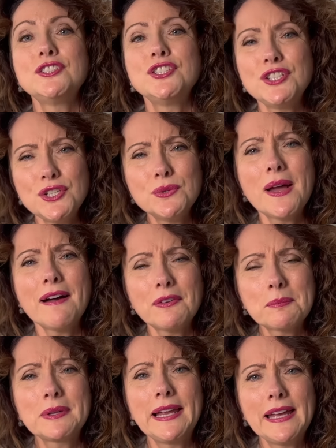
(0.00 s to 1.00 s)
Do you have a
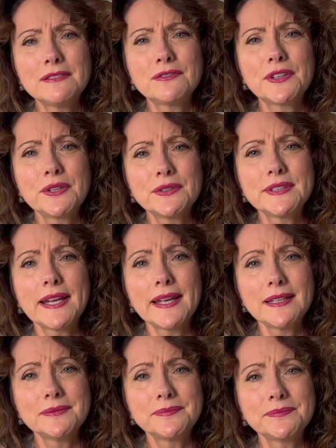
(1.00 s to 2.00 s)
plan for your
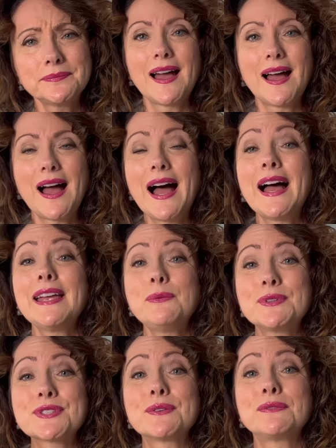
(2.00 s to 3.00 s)
day? I
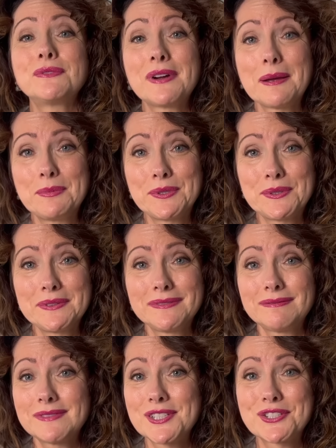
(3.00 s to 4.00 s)
was a rebel
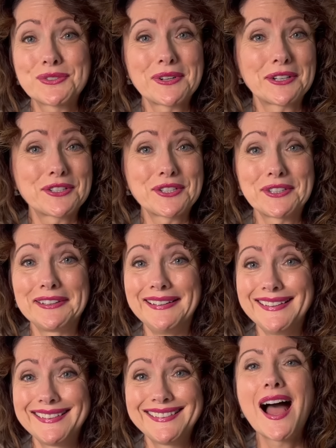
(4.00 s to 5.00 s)
to structure.
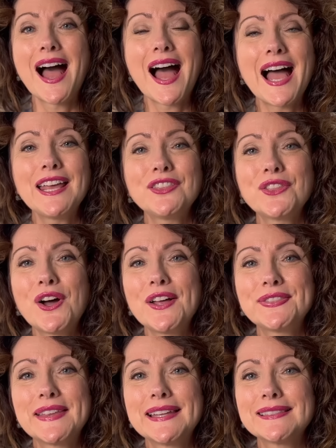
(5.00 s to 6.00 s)
I
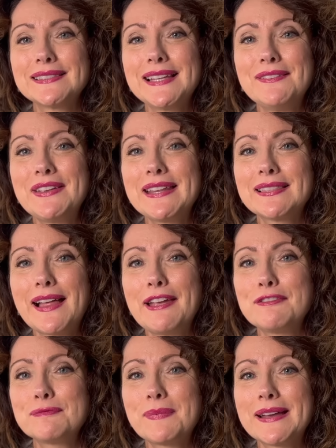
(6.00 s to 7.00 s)
thought that living
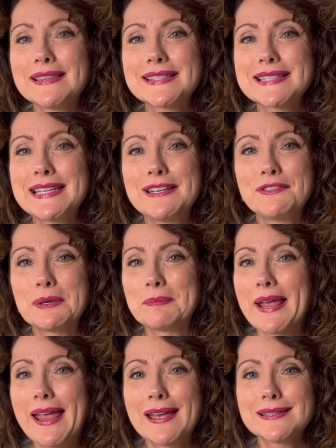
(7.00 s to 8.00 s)
life by the seat of your
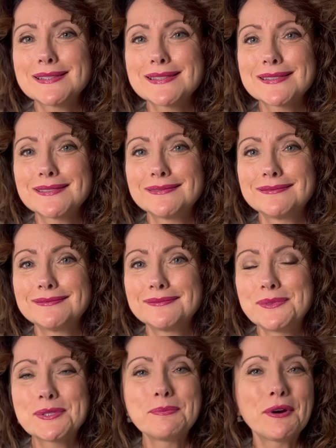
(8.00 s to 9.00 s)
pants
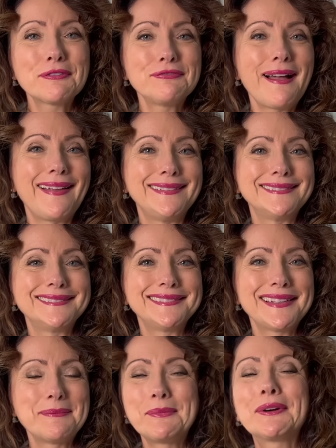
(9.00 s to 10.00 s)
was more fun
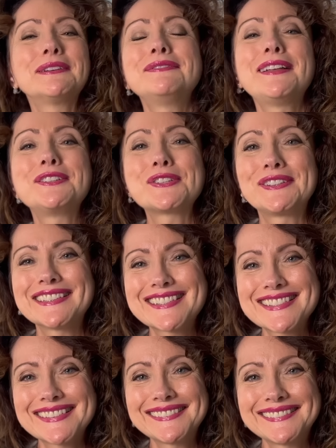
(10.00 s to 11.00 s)
and more
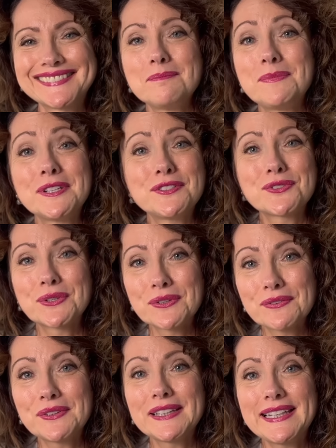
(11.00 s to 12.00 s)
adventurous. But
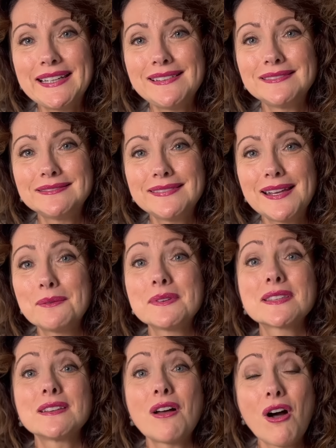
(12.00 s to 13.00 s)
truthfully, it
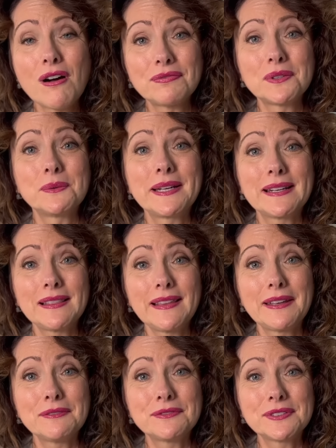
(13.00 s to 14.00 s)
was an awful way to
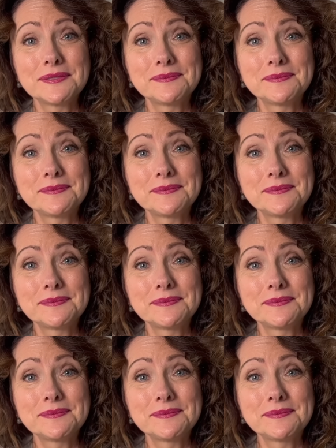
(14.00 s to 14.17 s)
live.